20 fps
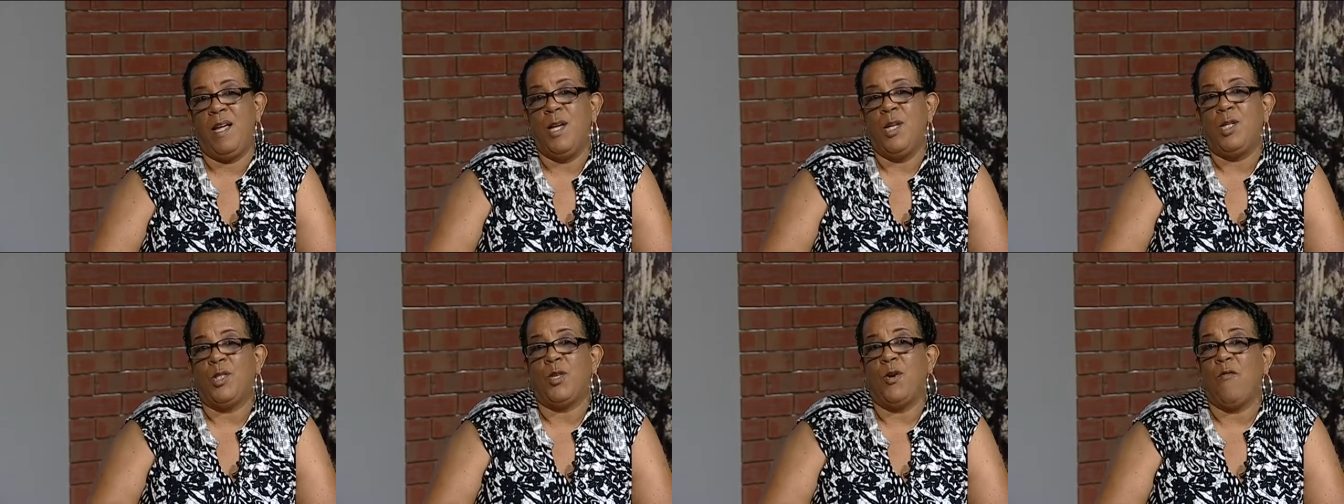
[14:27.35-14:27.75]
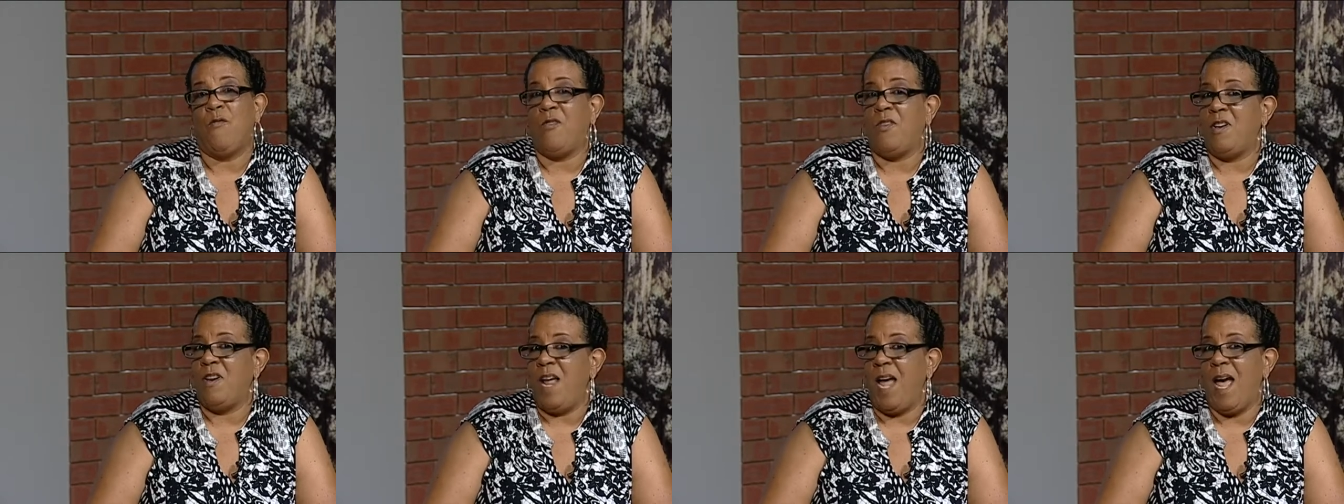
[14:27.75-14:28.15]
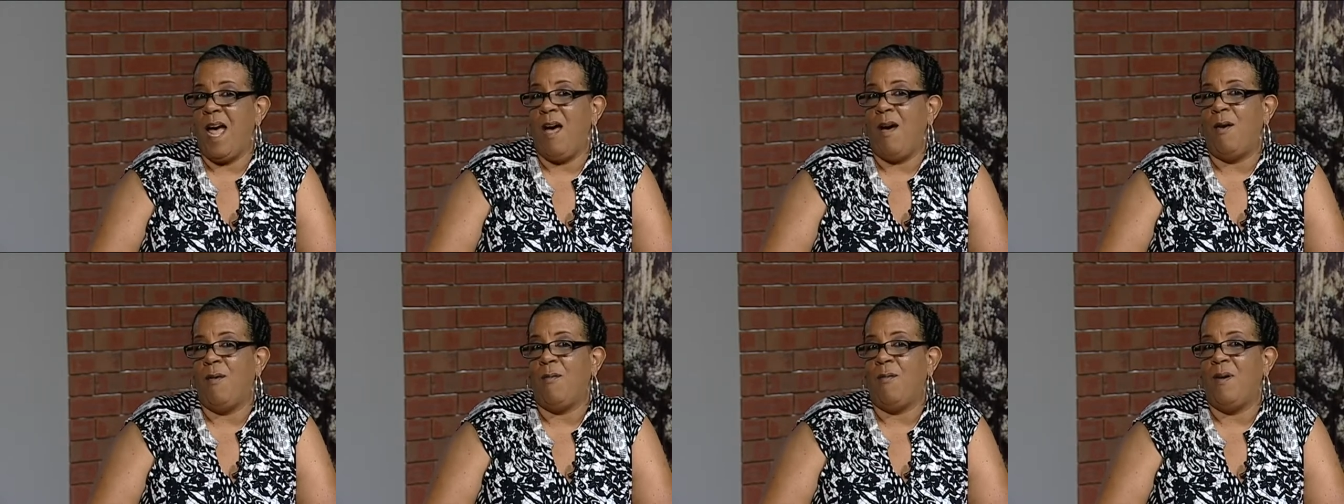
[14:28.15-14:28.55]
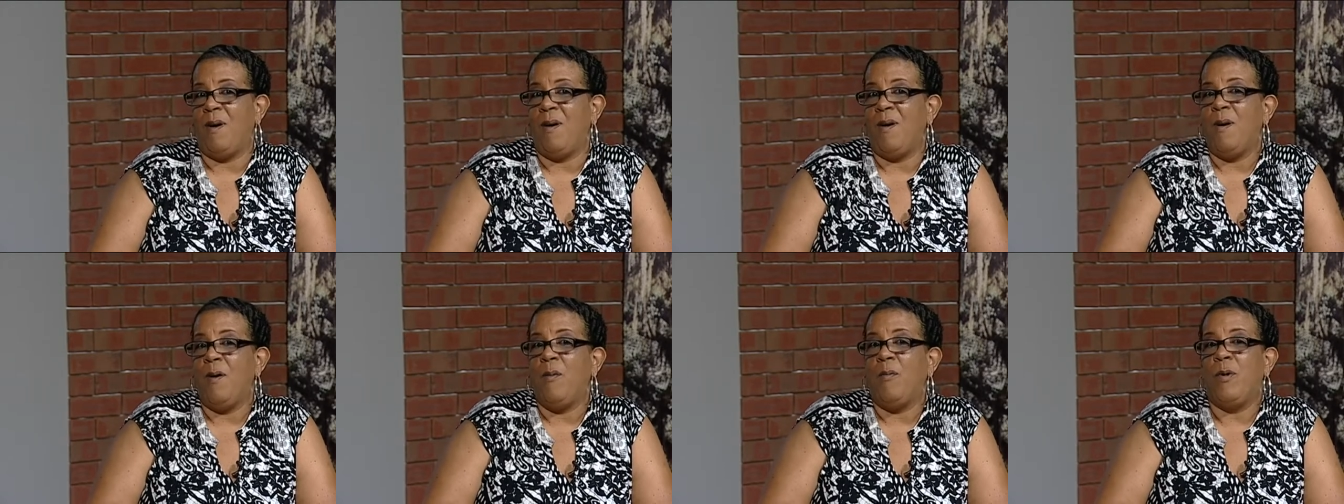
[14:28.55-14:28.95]
So for now,
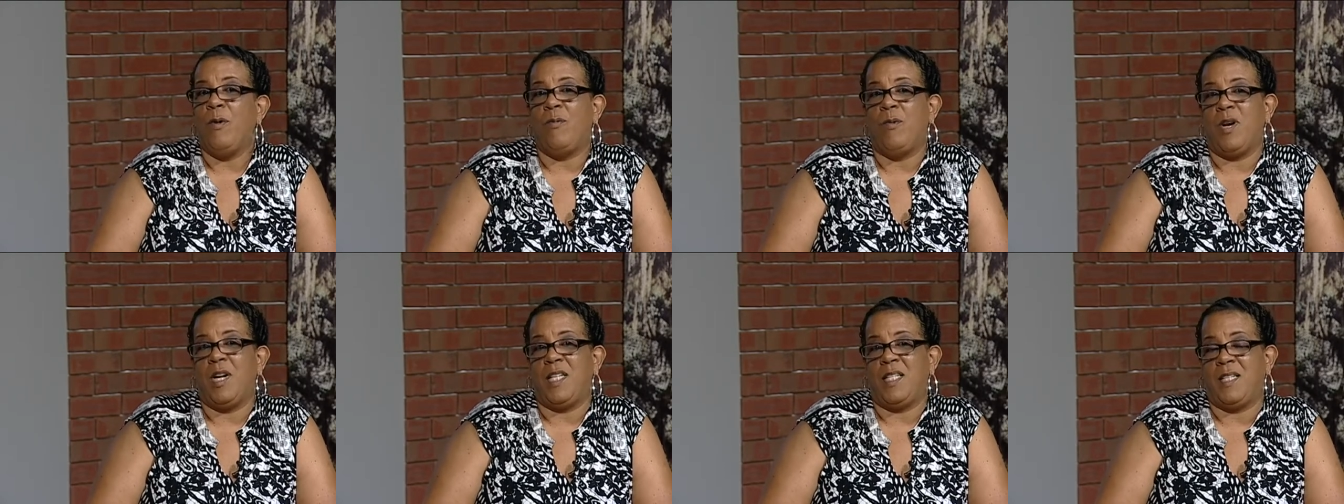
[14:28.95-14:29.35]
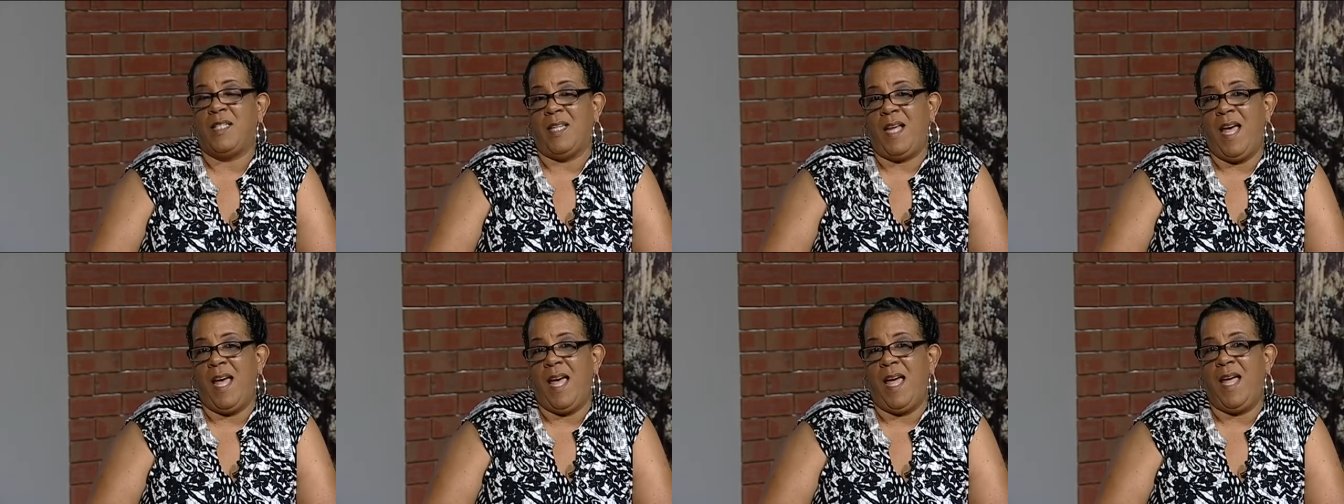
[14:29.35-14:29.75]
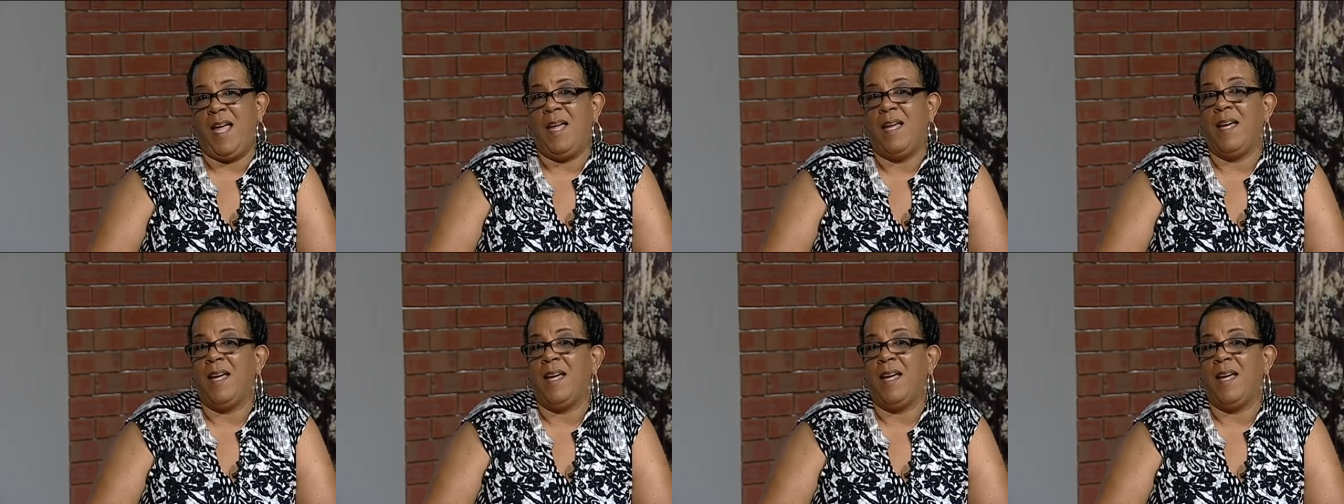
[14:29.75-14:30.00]
we want to say